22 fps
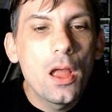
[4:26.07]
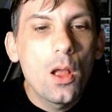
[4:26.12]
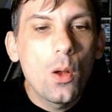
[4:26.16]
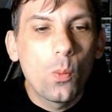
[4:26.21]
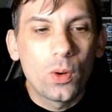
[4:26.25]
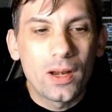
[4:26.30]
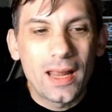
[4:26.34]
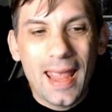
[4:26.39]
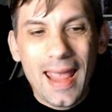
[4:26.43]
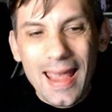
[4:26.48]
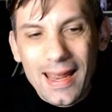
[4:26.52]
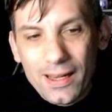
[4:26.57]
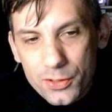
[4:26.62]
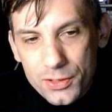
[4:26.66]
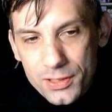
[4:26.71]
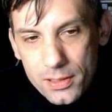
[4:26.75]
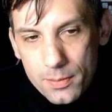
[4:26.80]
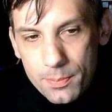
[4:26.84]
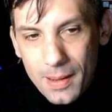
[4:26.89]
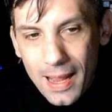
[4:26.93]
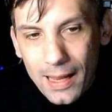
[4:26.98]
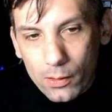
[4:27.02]
When it enters
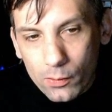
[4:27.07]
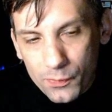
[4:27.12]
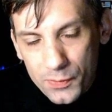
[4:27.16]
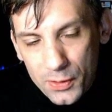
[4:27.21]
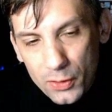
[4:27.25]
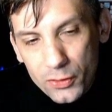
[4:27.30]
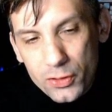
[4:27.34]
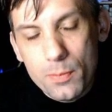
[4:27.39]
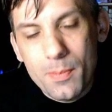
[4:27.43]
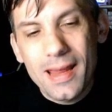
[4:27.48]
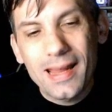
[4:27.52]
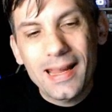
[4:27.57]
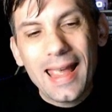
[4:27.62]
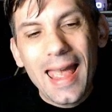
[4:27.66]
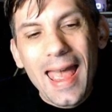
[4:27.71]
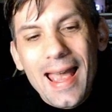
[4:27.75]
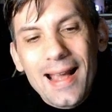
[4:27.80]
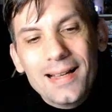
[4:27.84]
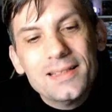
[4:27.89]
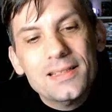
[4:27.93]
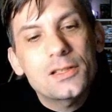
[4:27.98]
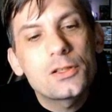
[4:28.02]
the battlefield, you make
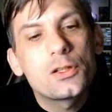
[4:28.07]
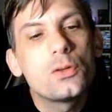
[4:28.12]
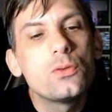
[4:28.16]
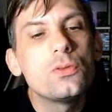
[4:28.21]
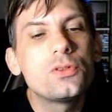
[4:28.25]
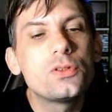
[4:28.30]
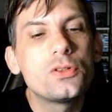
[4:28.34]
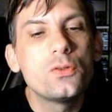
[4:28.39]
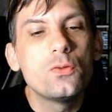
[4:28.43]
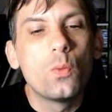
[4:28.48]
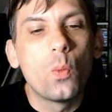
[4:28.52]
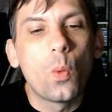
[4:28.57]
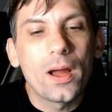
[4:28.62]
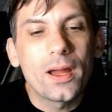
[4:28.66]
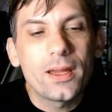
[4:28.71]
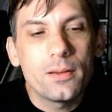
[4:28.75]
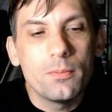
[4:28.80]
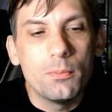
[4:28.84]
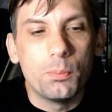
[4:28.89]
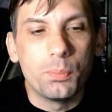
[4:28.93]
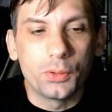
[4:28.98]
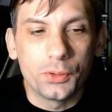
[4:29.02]
X 2/2 white
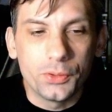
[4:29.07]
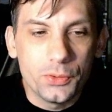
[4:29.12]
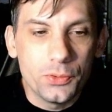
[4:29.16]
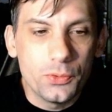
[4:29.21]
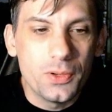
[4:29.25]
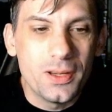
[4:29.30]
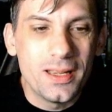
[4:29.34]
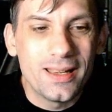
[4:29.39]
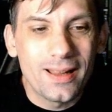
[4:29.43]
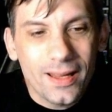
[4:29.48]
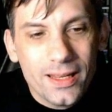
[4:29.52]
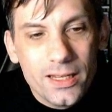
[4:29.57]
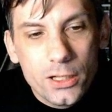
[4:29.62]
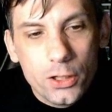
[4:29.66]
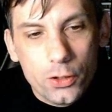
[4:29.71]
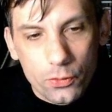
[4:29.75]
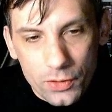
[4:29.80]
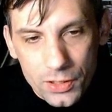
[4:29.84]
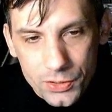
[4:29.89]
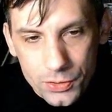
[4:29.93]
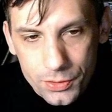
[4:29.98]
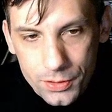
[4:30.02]
and blue knight
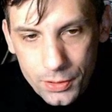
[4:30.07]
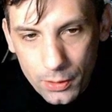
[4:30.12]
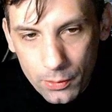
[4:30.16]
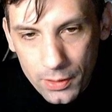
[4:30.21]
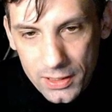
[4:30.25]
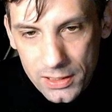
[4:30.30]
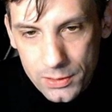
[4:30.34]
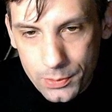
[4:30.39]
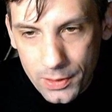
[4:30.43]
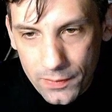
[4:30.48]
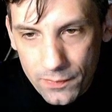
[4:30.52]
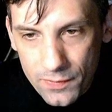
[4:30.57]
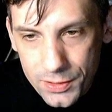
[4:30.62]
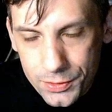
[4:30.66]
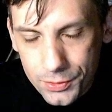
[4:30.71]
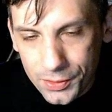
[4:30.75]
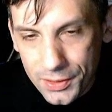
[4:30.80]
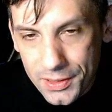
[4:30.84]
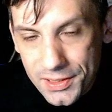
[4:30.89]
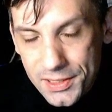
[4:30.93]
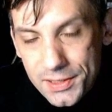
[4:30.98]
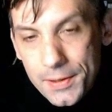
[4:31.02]
creature tokens with
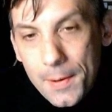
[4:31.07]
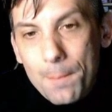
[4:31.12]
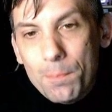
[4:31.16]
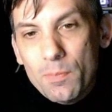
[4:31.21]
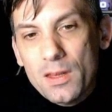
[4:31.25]
vigilance.